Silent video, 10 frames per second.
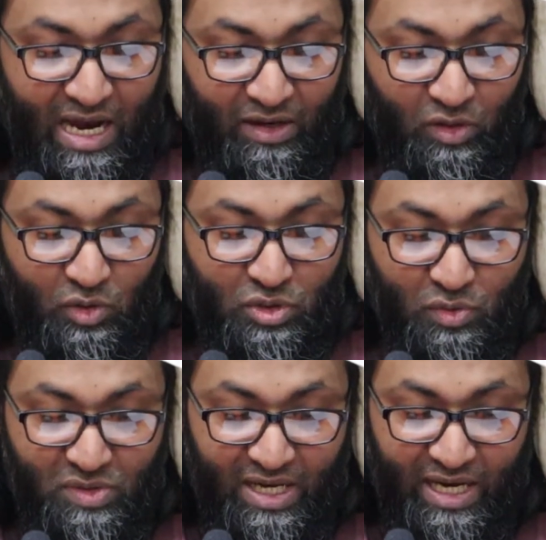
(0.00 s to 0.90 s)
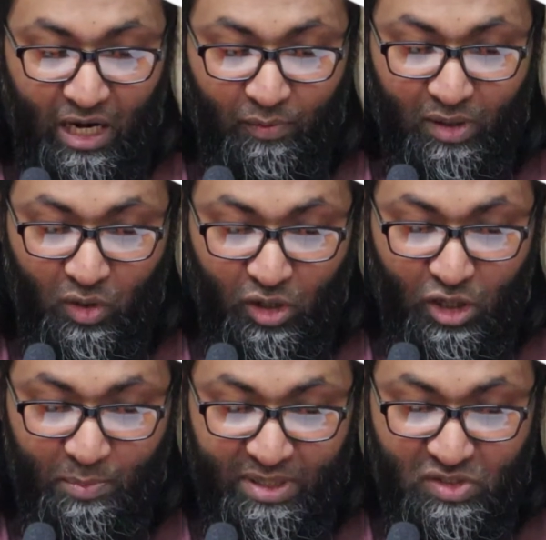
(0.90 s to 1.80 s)
And those who say, our
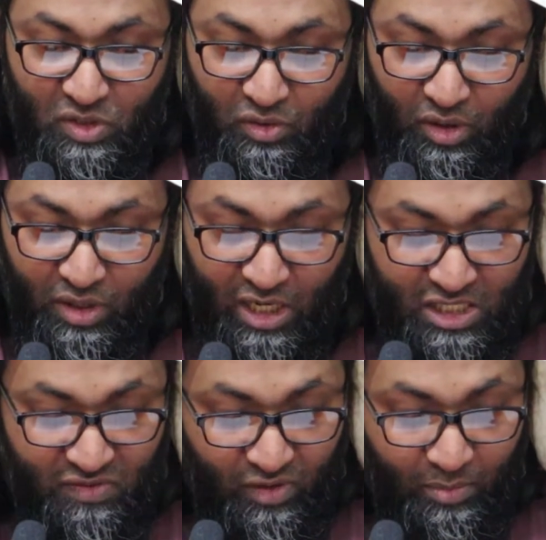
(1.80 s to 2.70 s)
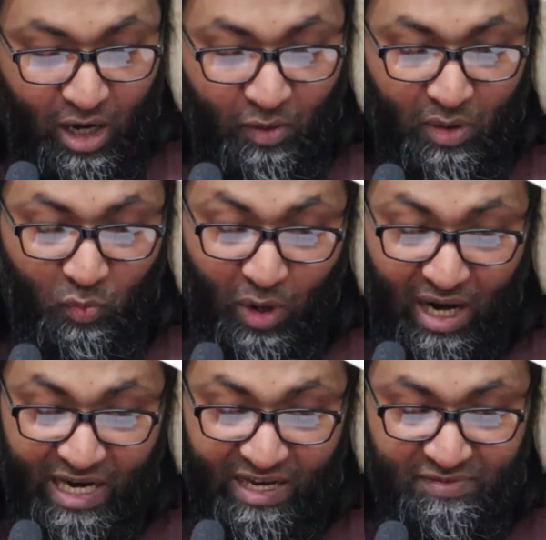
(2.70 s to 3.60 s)
Lord, bestow on us from our
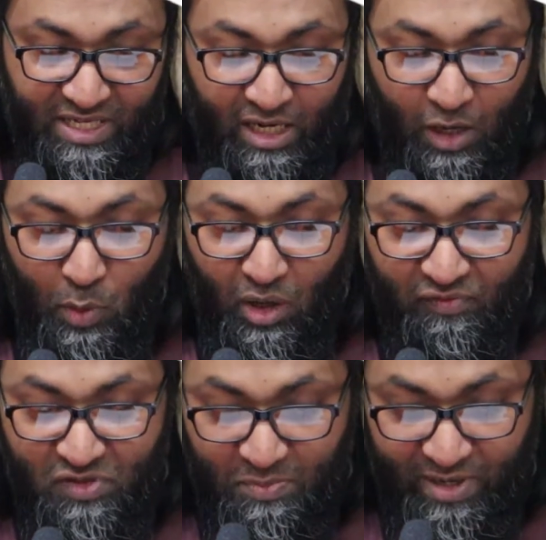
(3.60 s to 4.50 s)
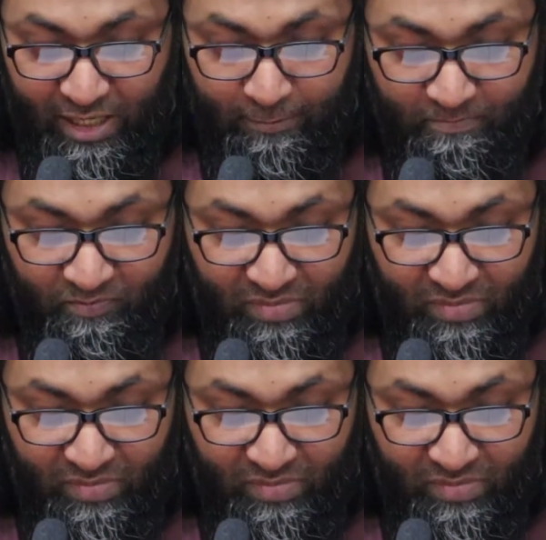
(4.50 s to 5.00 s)
wives and our offspring